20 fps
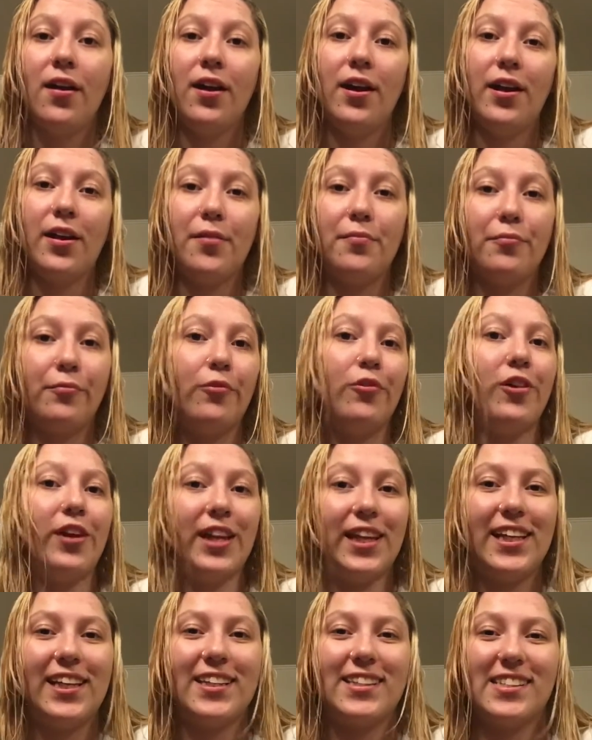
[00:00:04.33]
and I'm
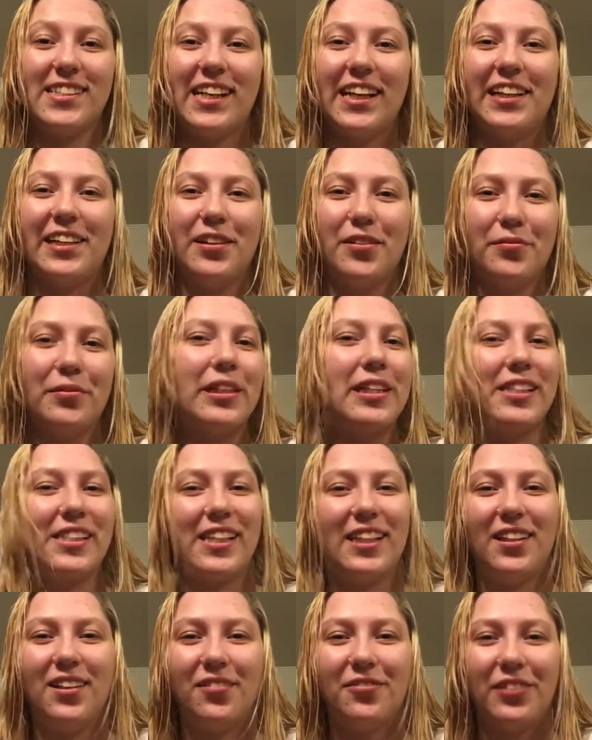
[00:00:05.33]
really excited because
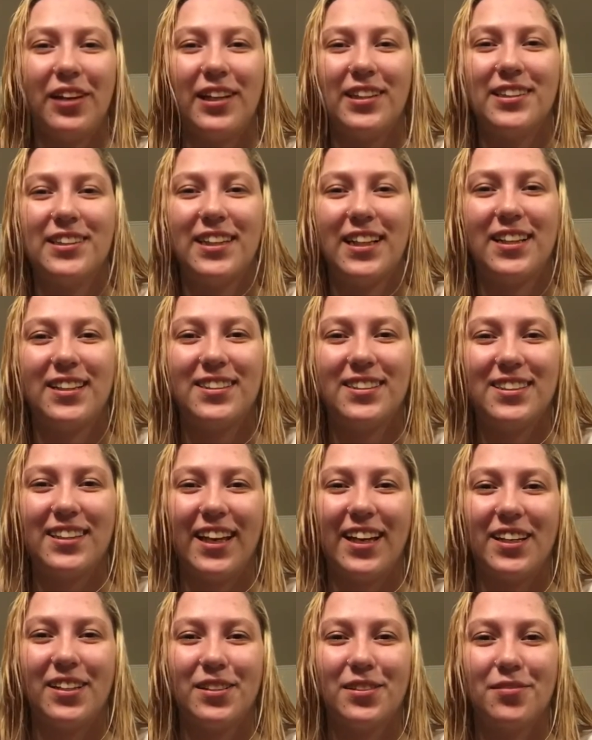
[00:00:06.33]
I love Valentine's
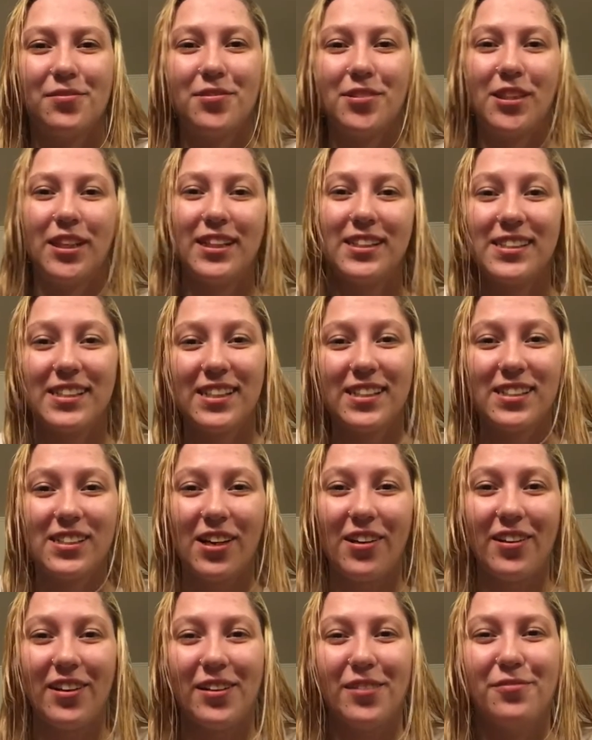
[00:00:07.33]
Day. So let's get
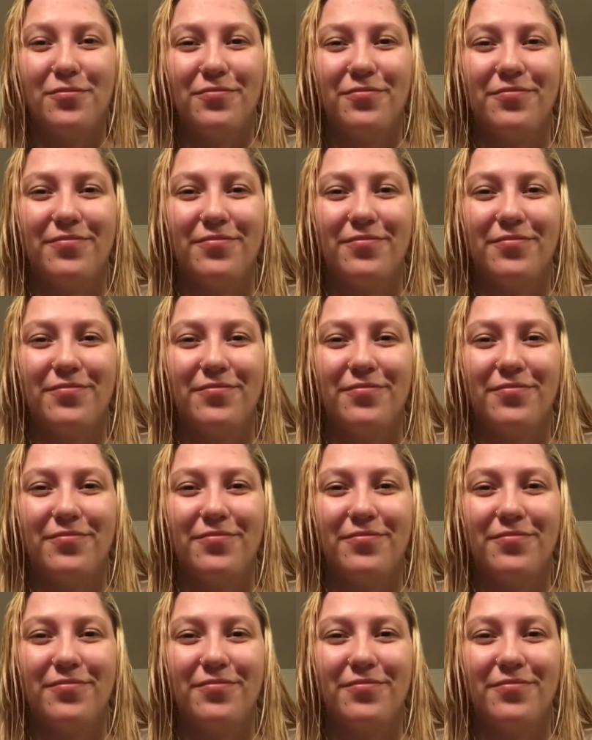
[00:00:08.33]
started.